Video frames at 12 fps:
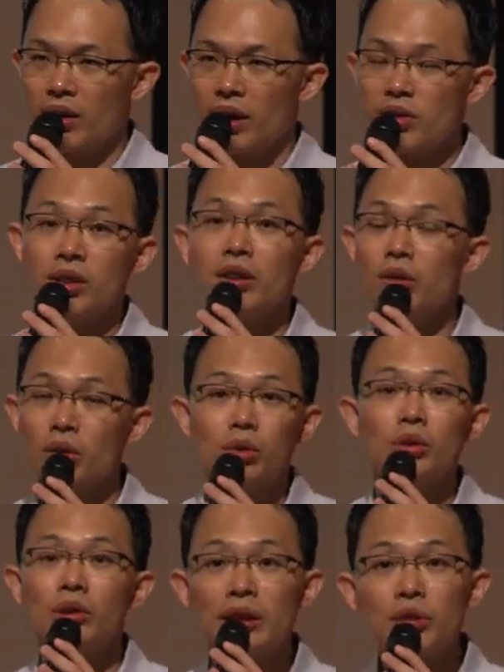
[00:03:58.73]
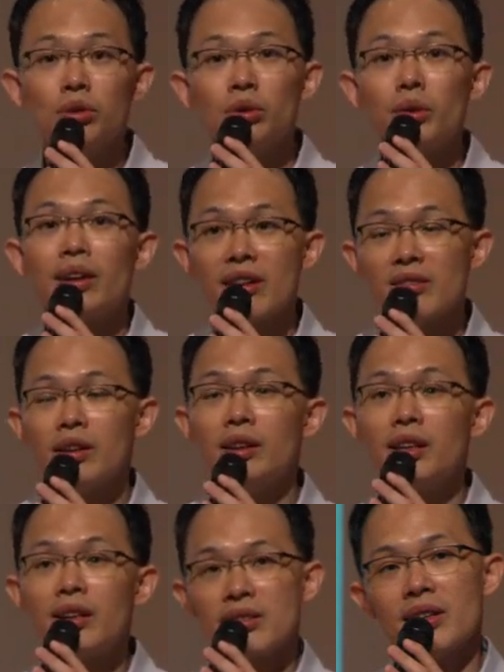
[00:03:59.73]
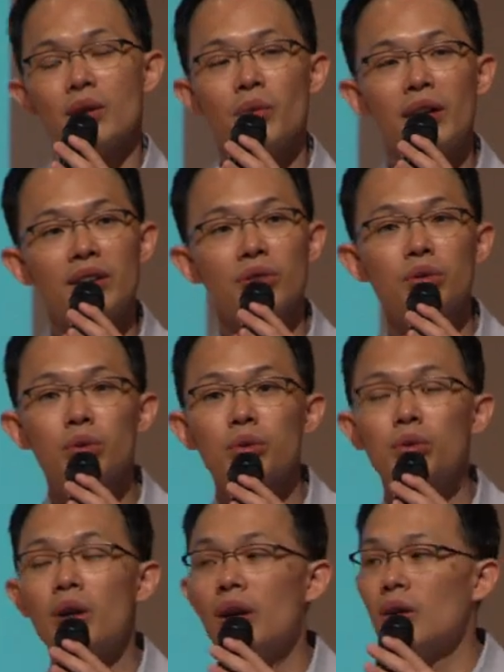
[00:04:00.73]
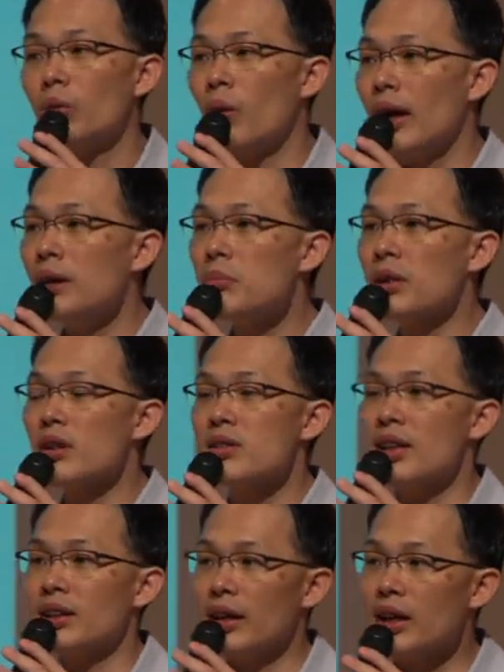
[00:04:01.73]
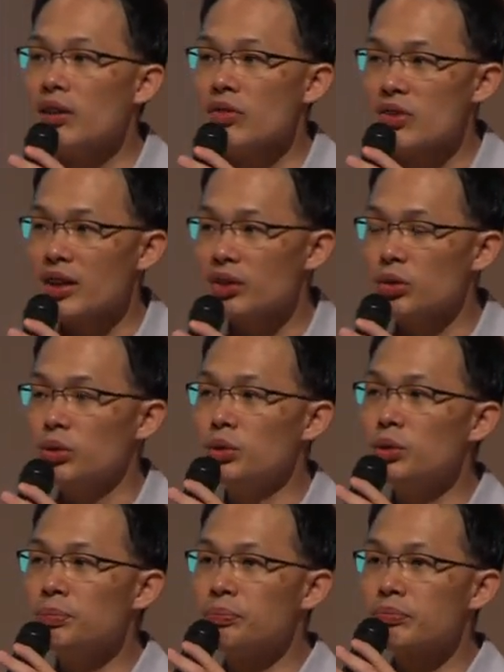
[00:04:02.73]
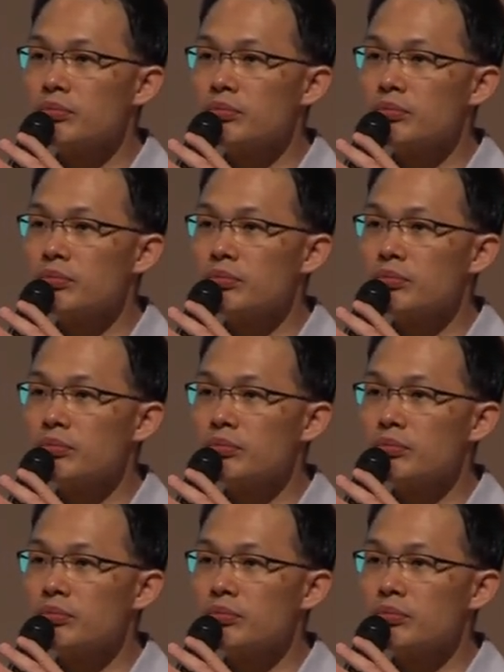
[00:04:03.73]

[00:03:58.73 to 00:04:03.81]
Actually, no. You need to know it as early Sec 1 and 2. Why? Because at the end of Sec 2,